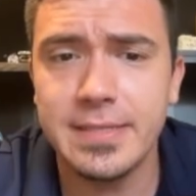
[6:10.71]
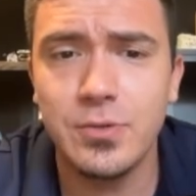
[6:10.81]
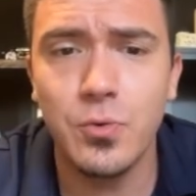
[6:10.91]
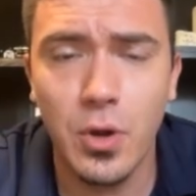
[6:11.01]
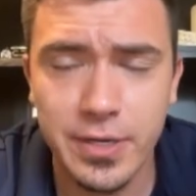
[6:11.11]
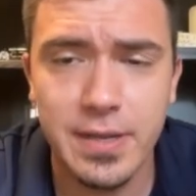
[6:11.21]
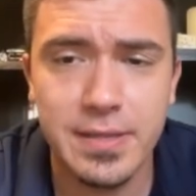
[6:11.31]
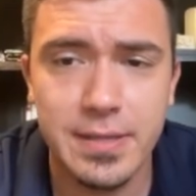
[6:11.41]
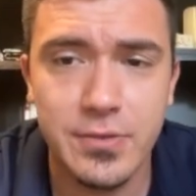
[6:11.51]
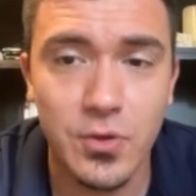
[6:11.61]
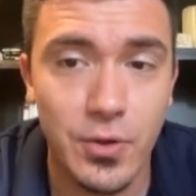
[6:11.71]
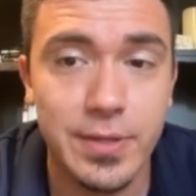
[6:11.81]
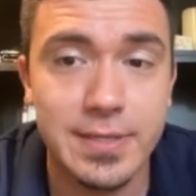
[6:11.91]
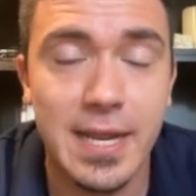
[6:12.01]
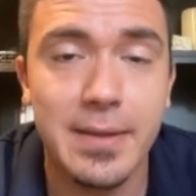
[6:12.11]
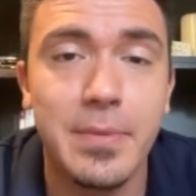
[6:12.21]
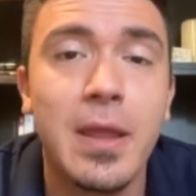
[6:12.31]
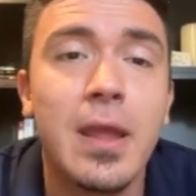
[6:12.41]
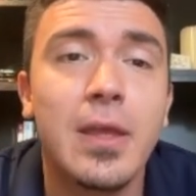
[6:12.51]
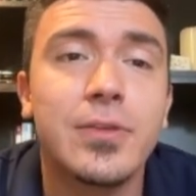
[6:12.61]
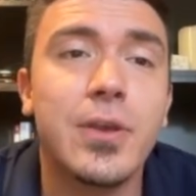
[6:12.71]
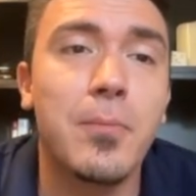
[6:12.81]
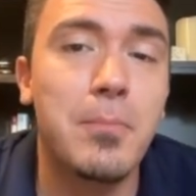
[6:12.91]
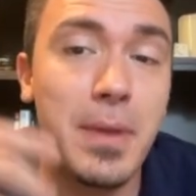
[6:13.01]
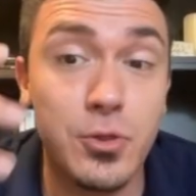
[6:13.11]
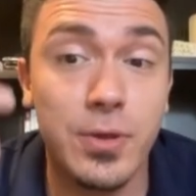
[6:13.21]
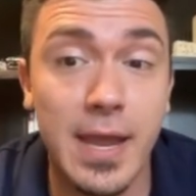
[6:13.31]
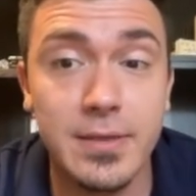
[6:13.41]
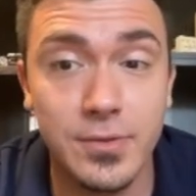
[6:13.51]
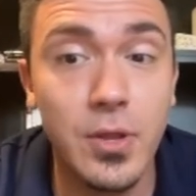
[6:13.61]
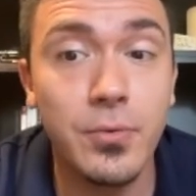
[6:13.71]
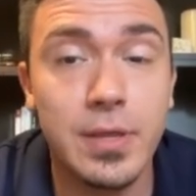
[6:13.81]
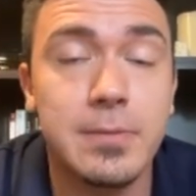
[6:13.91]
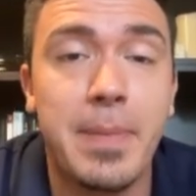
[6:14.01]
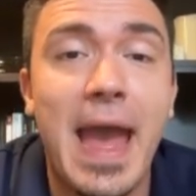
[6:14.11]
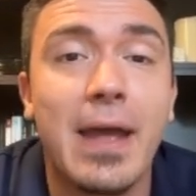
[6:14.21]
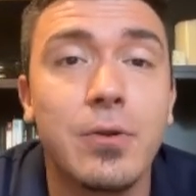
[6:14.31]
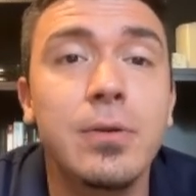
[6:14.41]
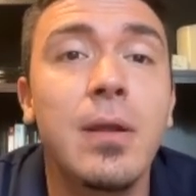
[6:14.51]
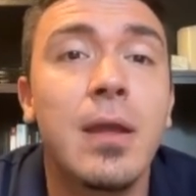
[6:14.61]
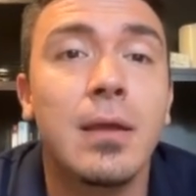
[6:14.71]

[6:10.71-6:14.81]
You are going to see this all the time. So make sure you guys know this pattern.